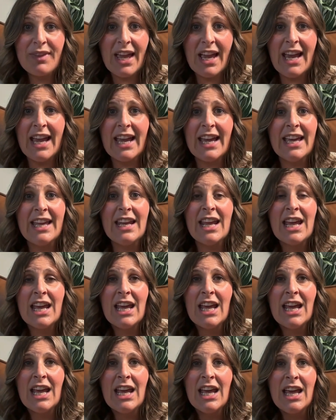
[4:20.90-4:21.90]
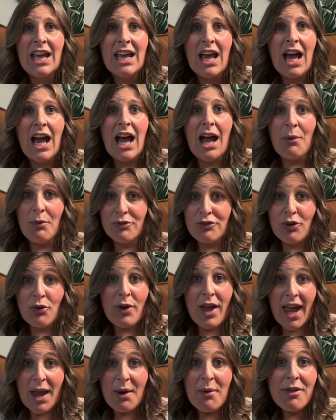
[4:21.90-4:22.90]
And I was
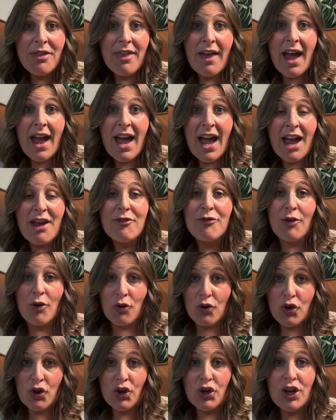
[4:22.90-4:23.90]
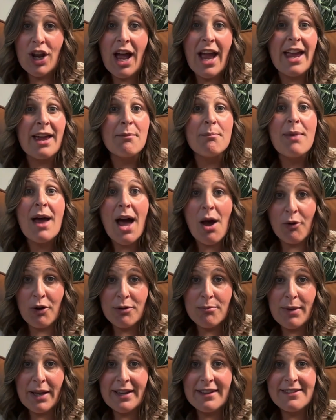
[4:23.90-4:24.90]
okay with that. I felt good. I empowered
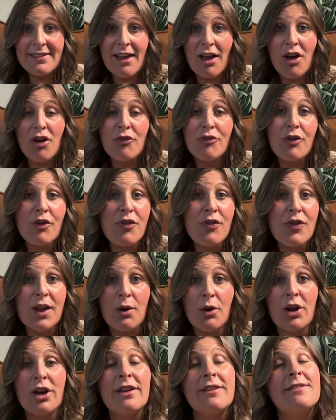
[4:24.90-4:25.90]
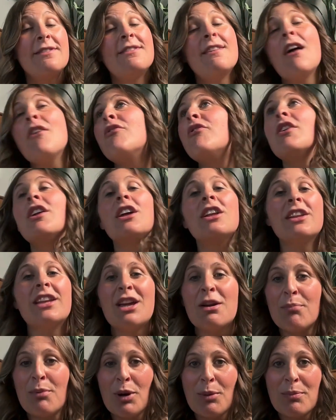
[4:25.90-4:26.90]
myself. There is definitely a
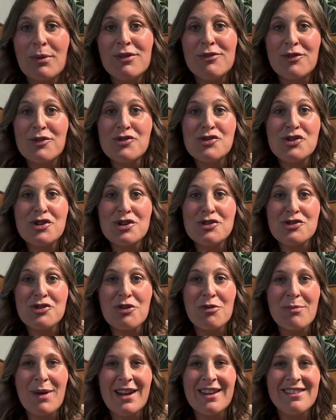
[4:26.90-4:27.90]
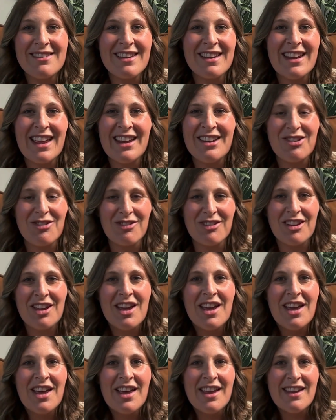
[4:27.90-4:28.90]
purpose for traditional medicine, and you'll
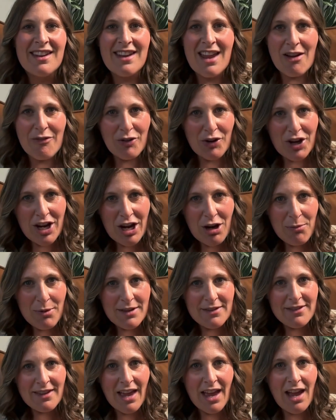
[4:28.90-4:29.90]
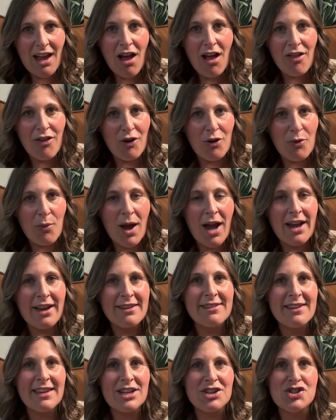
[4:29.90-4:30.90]
never hear me say
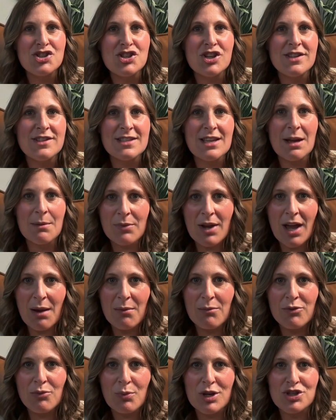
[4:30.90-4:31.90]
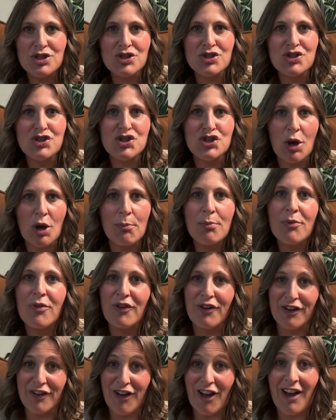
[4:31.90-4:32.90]
otherwise. It's just sometimes we just jump
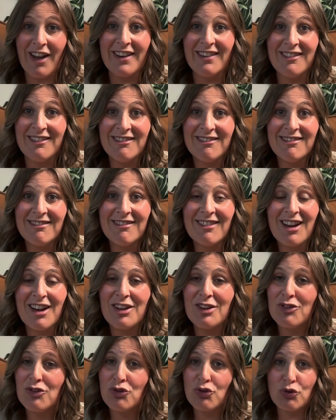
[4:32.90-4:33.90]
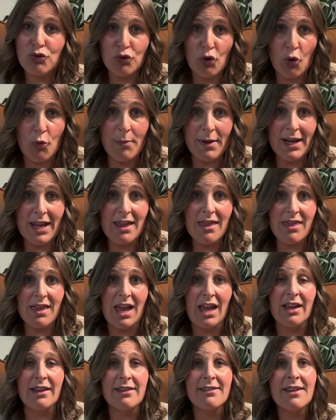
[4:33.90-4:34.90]
the gun on so many
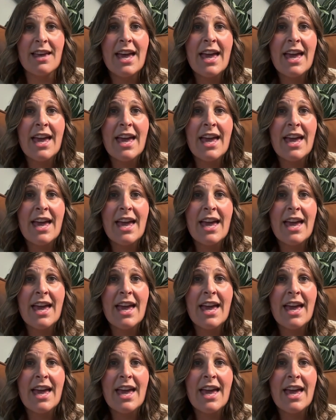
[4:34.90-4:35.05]
things.